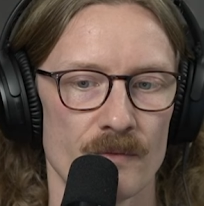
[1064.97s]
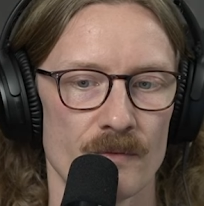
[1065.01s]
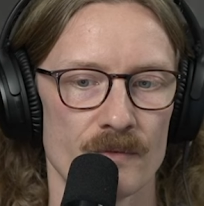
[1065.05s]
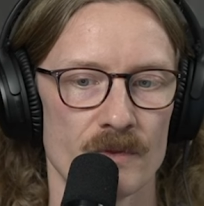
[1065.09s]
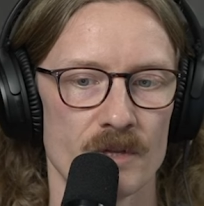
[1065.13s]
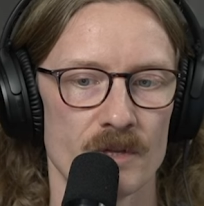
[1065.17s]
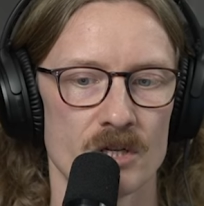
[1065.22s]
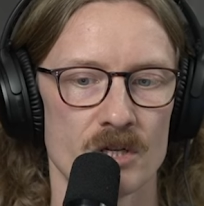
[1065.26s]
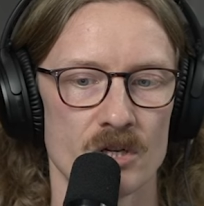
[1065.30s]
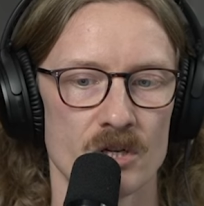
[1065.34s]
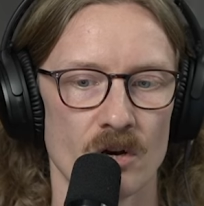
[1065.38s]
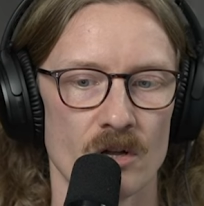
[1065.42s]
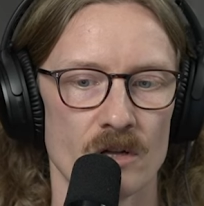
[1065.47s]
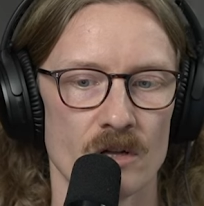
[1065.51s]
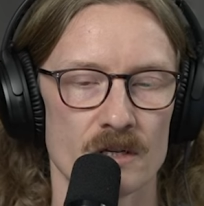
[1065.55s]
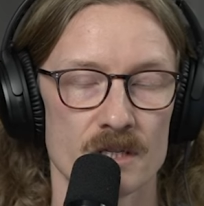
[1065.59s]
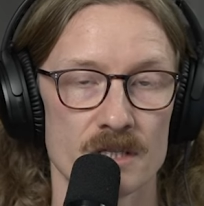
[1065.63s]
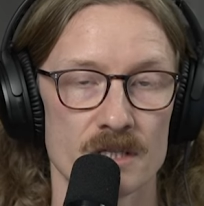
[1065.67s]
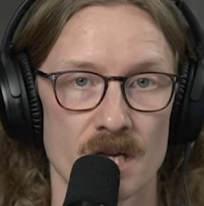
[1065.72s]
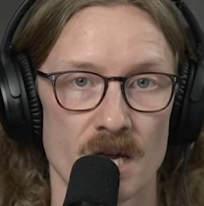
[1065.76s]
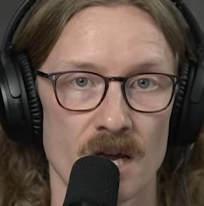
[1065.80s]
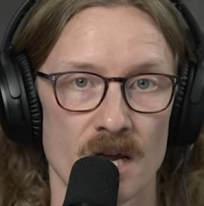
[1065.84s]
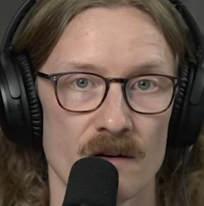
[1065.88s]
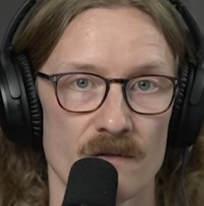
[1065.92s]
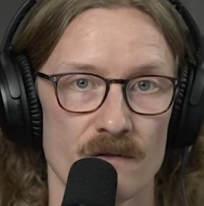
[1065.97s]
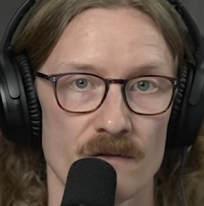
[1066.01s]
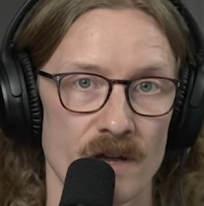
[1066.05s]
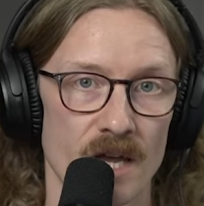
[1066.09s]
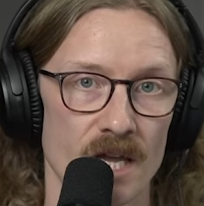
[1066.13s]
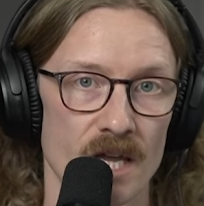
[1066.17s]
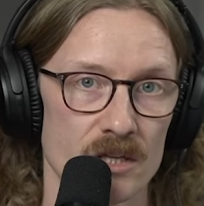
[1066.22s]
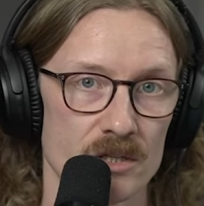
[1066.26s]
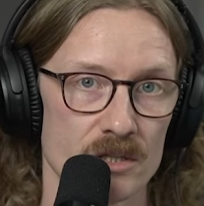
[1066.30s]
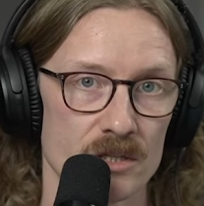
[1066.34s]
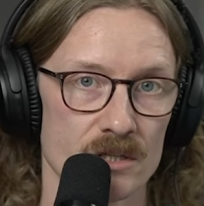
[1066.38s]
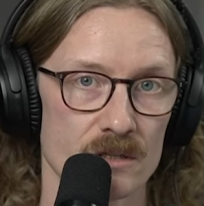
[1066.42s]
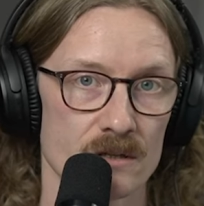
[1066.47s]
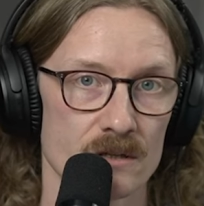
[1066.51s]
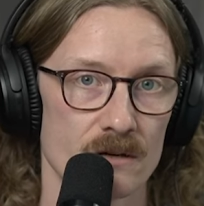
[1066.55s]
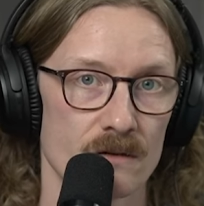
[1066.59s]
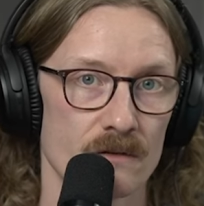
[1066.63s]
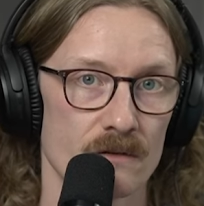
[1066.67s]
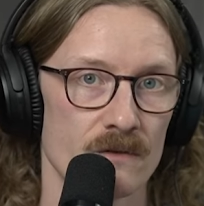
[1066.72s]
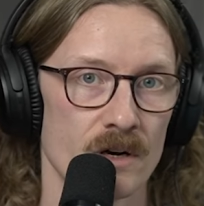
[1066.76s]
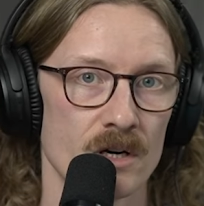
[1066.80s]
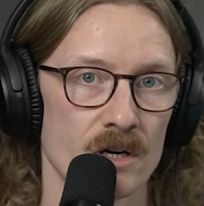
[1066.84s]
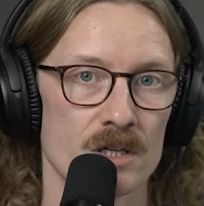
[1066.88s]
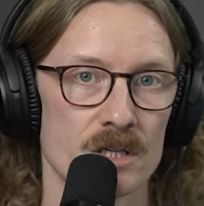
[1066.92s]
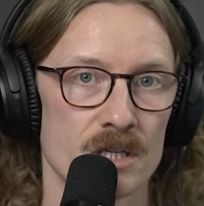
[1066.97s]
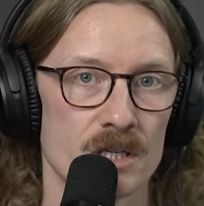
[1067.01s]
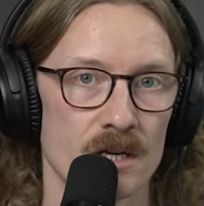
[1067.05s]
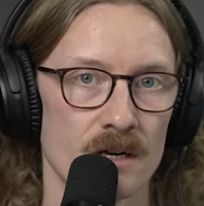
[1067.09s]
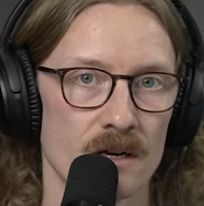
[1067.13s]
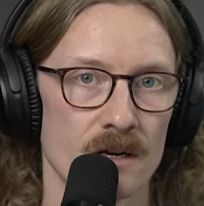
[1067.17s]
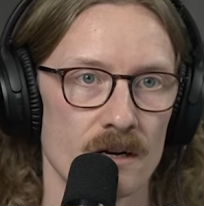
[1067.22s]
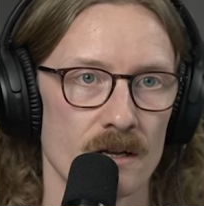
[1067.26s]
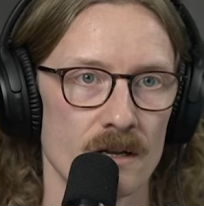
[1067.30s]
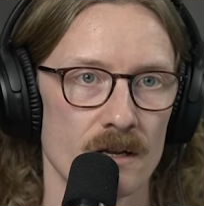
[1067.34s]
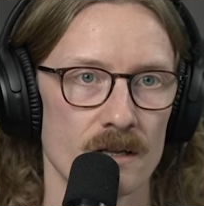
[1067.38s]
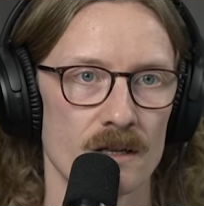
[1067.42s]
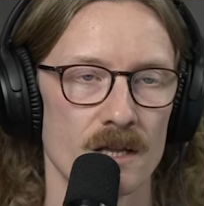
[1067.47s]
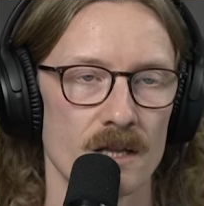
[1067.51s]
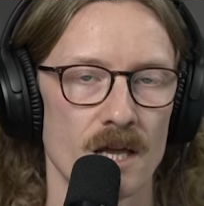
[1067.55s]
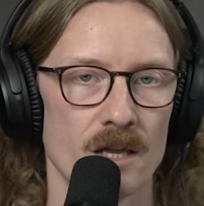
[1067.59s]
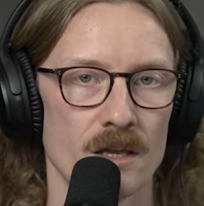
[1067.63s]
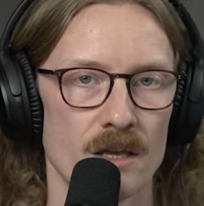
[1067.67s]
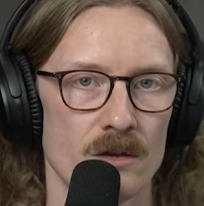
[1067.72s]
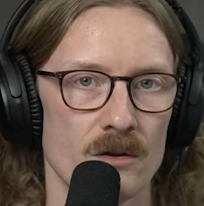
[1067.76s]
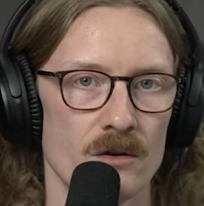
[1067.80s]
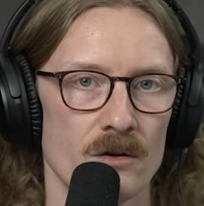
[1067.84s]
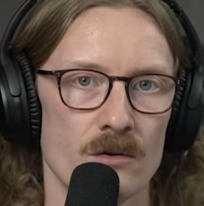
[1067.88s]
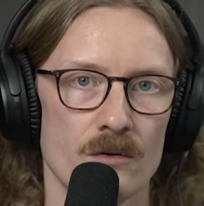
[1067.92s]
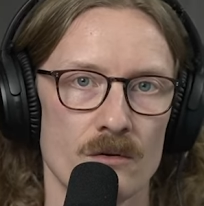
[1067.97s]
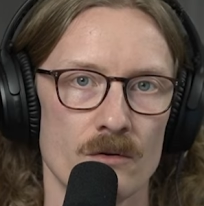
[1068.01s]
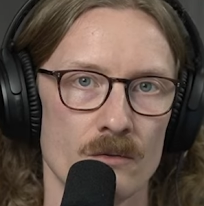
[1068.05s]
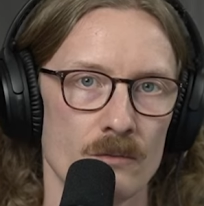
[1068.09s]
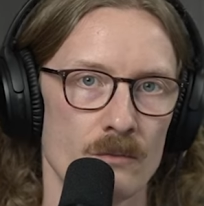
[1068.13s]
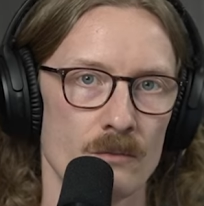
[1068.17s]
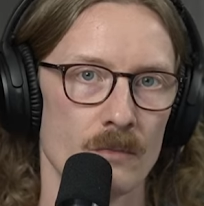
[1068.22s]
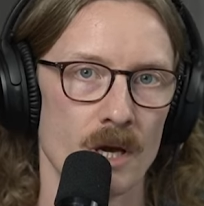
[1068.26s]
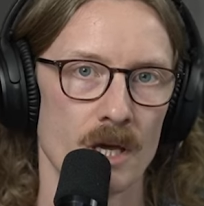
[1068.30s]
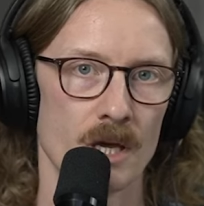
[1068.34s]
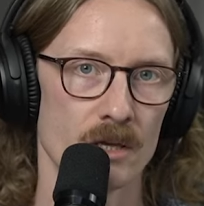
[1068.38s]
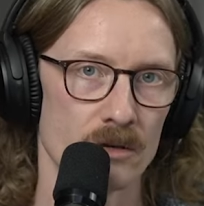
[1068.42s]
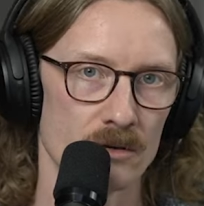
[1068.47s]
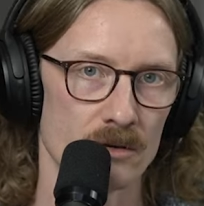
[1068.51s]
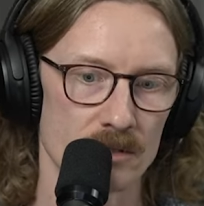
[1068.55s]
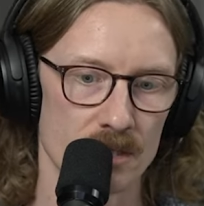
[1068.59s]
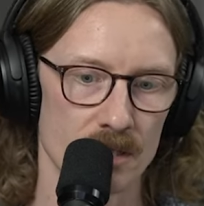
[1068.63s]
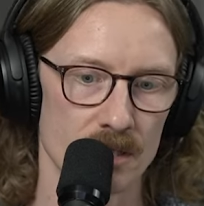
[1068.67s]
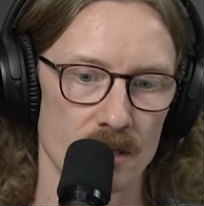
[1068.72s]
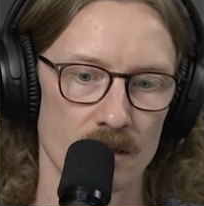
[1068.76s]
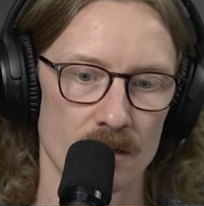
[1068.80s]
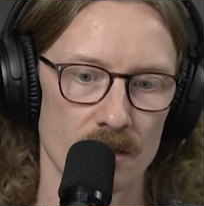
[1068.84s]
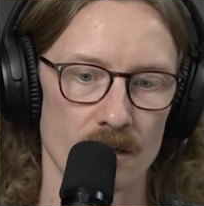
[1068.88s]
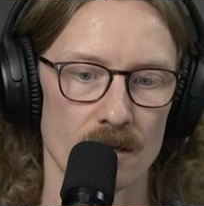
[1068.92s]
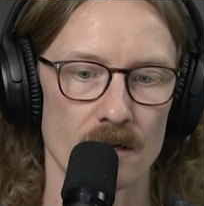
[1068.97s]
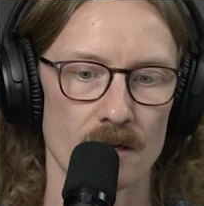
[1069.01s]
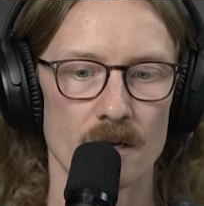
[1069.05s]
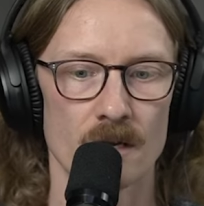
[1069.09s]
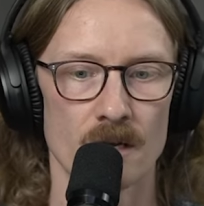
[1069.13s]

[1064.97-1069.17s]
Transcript: The $ fetch function that you might use in